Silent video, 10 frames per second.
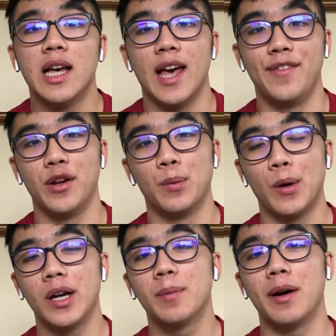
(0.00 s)
If you're
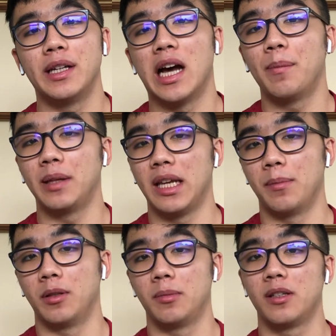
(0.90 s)
worried about not being
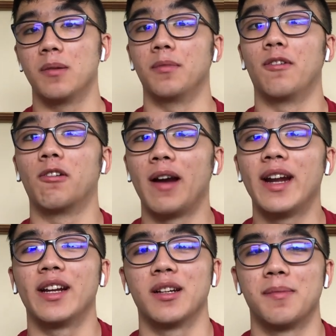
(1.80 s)
able to become
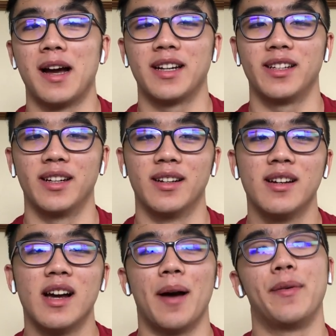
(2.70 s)
great at your passion,
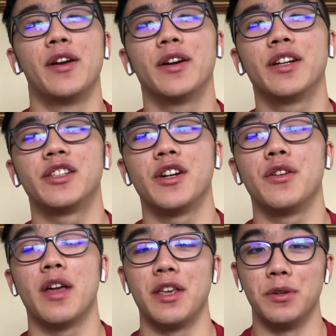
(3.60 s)
I'm here to show you
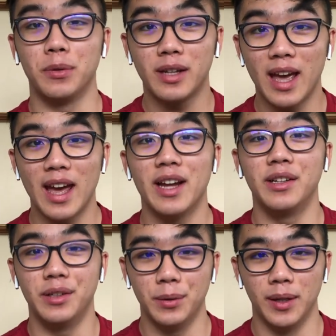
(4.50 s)
that you can
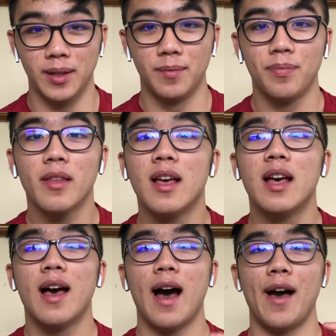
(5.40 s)
do it.
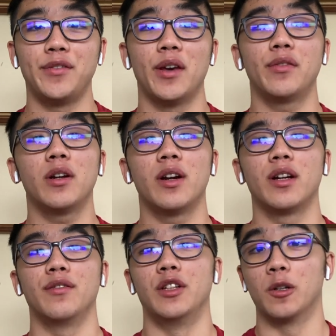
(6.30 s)
Have you ever heard
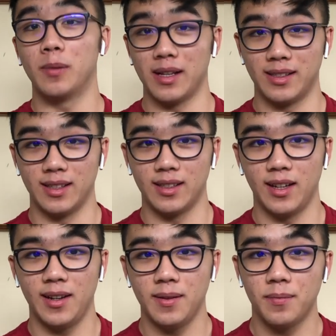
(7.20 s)
of
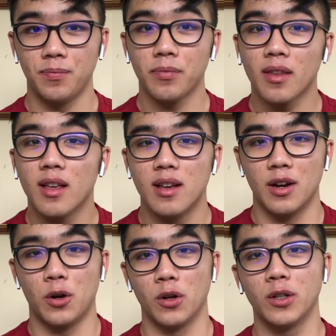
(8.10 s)
neuroplasticity?
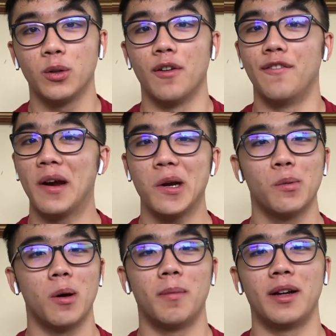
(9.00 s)
According to a very
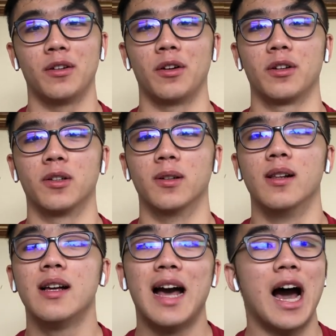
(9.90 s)
well-mined article,
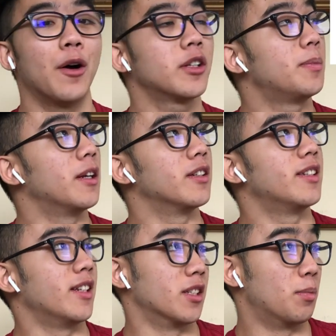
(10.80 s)
How Experience
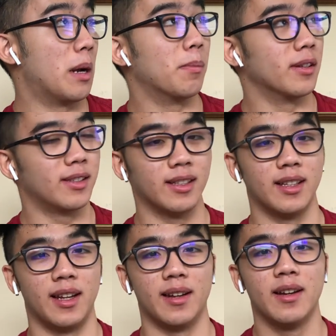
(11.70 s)
Changes Brain
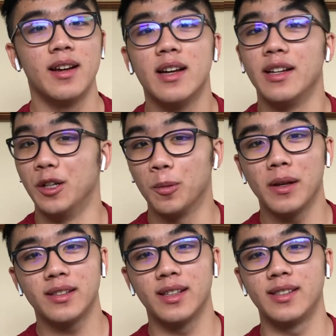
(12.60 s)
Plasticity,
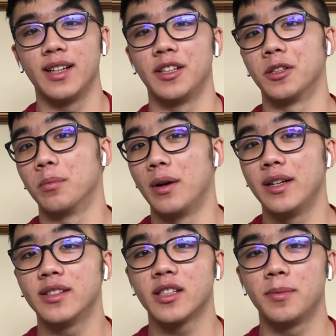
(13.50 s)
neuroplasticity is your
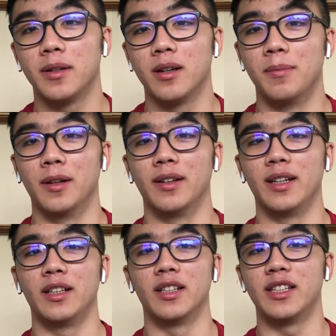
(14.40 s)
brain's
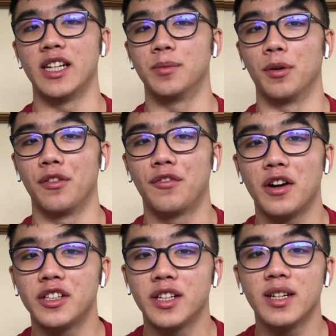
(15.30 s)
ability to change both
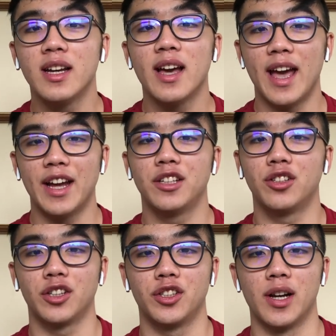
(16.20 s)
function and
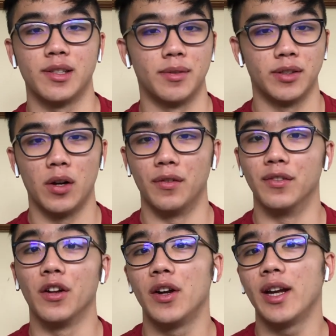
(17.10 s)
structure as a result
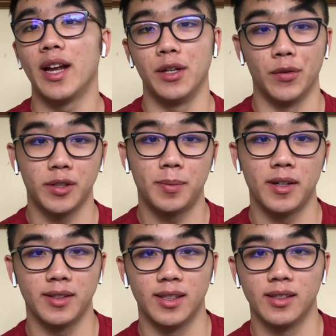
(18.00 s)
of learning and new
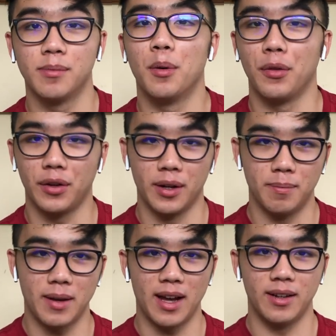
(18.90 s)
experiences, both good
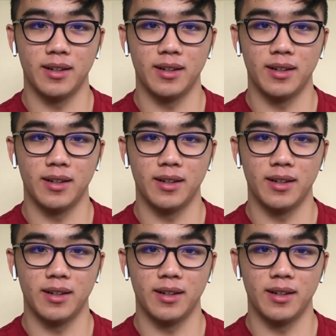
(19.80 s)
and bad.